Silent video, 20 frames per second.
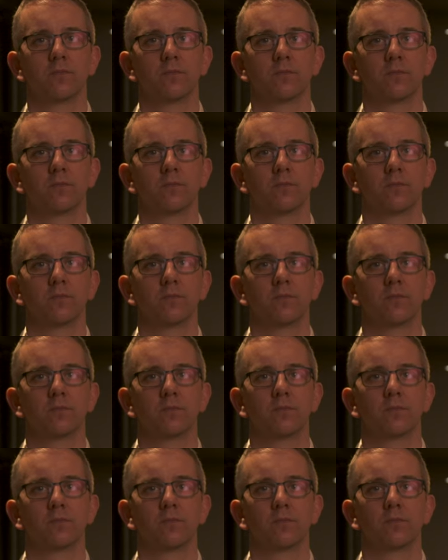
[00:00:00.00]

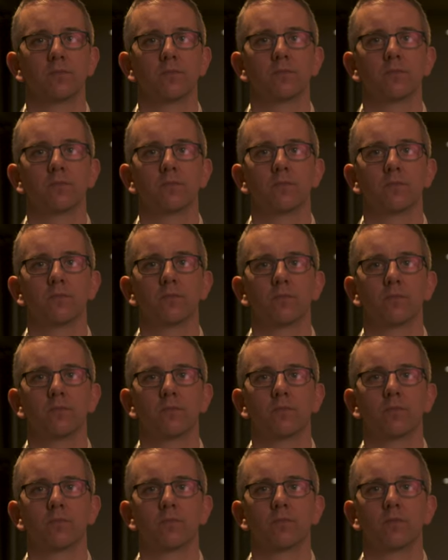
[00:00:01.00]

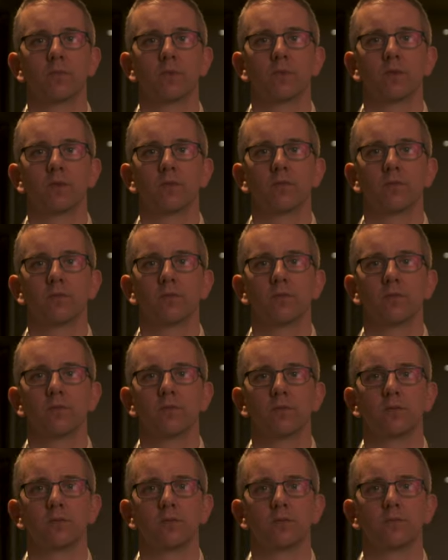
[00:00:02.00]

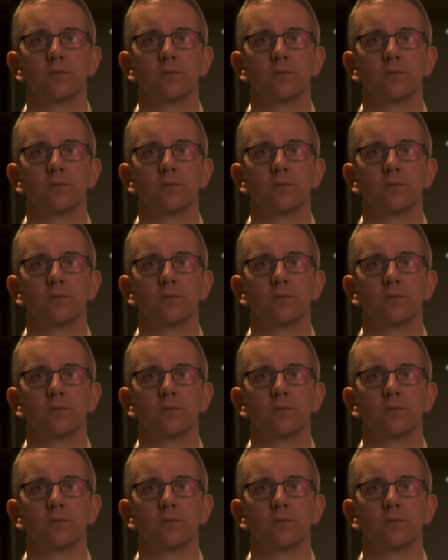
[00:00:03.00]
[no speech]